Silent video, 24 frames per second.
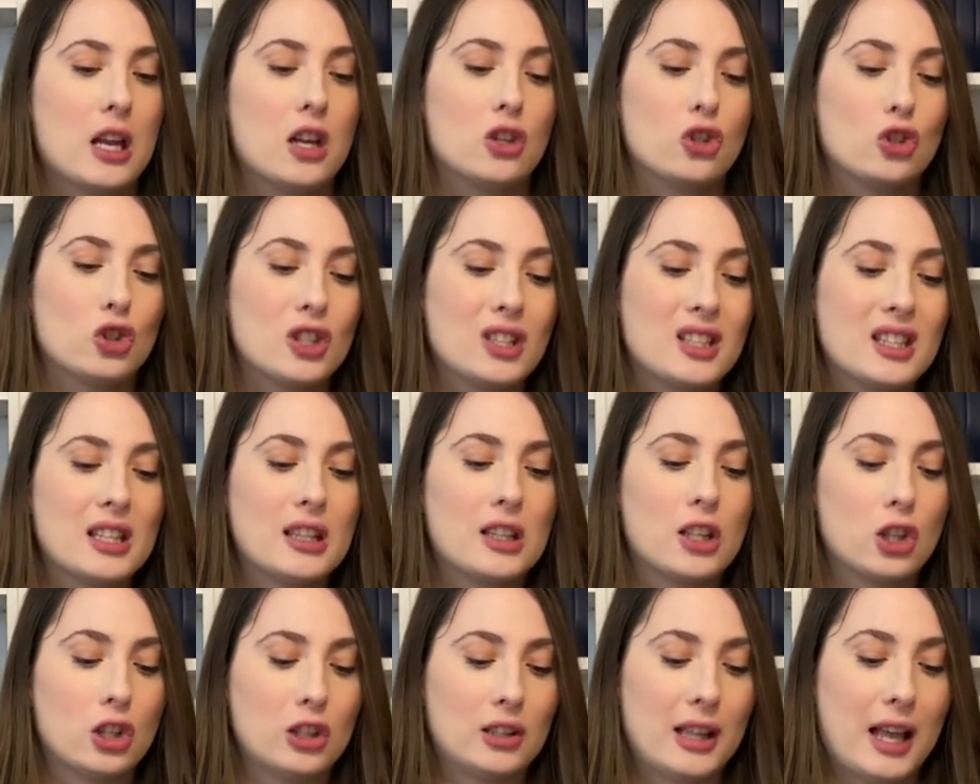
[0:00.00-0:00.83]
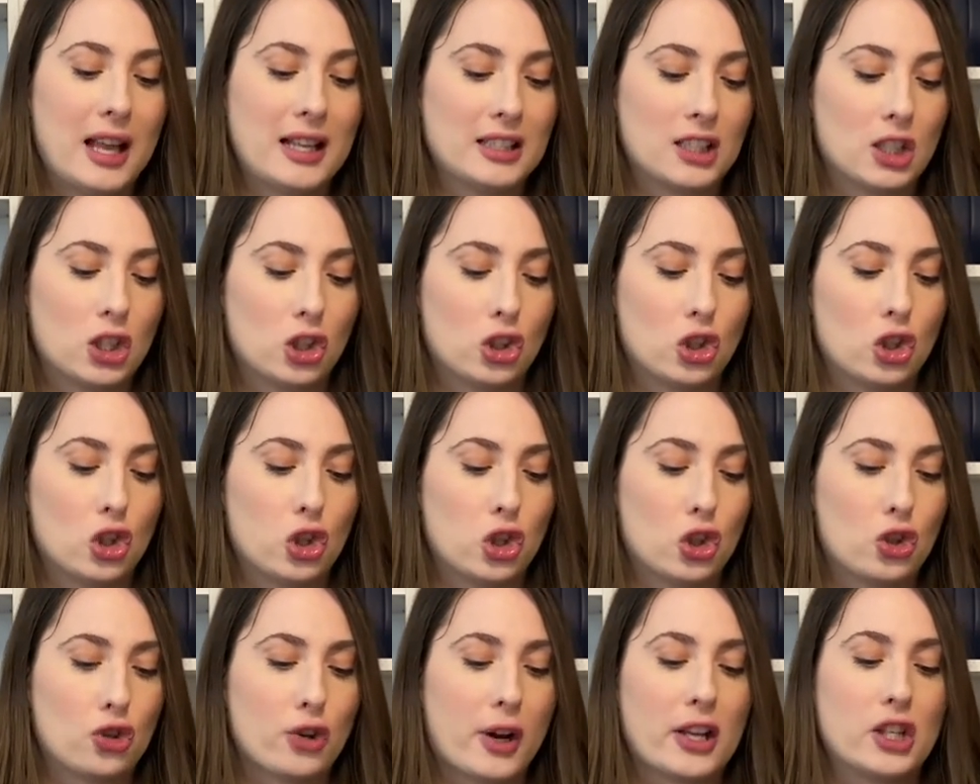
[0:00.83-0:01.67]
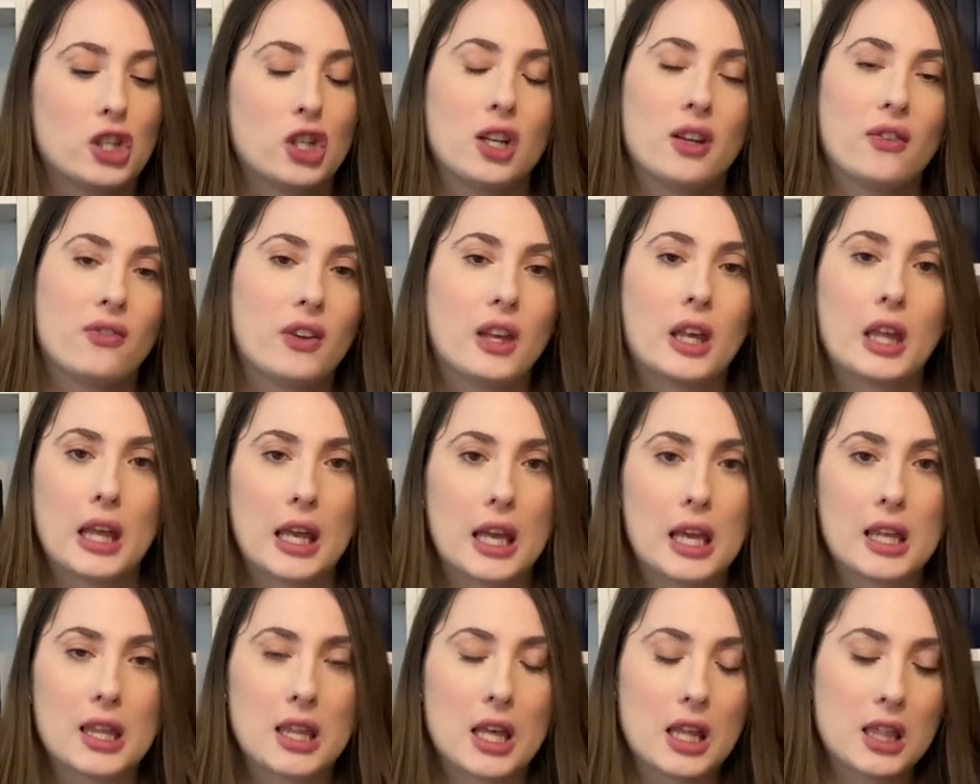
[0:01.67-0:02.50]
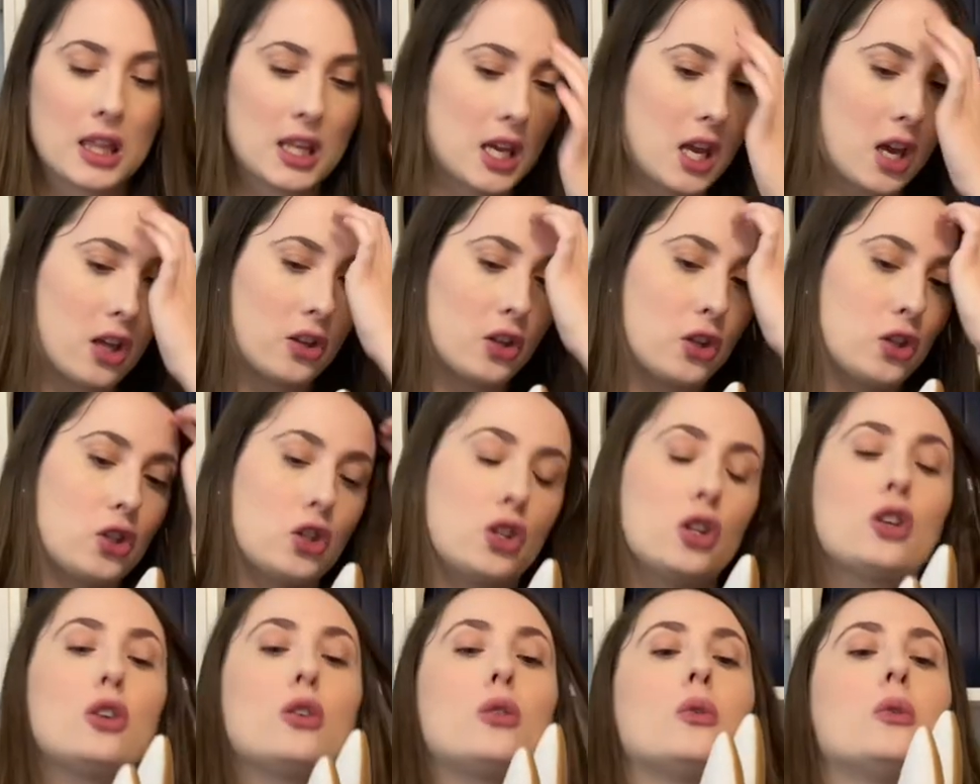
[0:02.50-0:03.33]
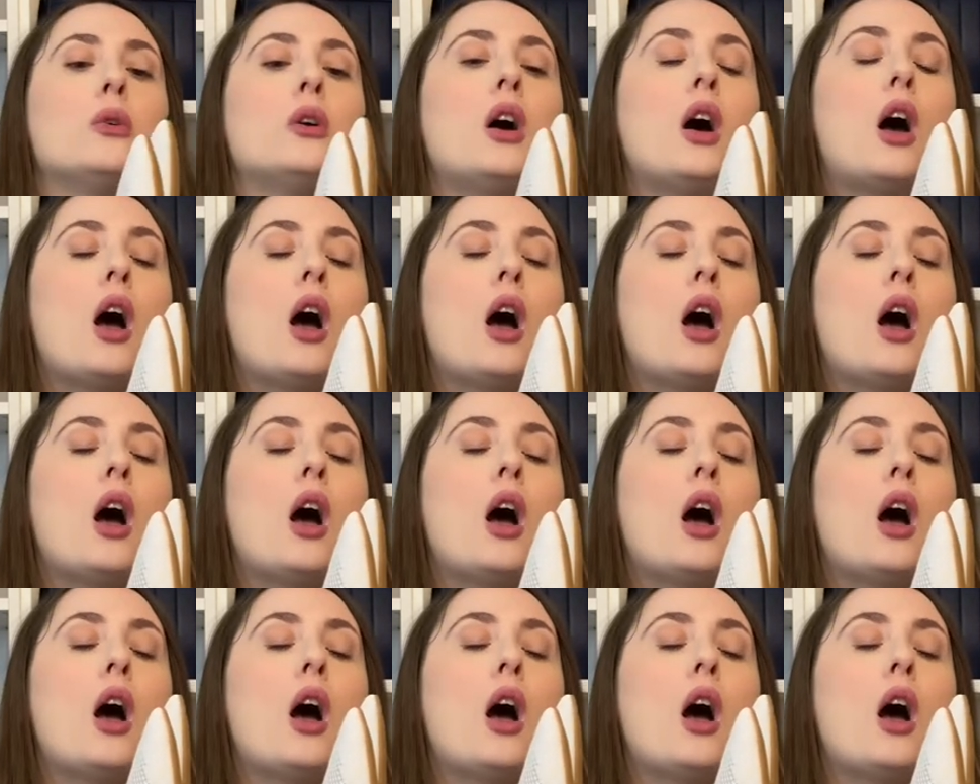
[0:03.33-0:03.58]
just a little less stretchy feeling than the other two.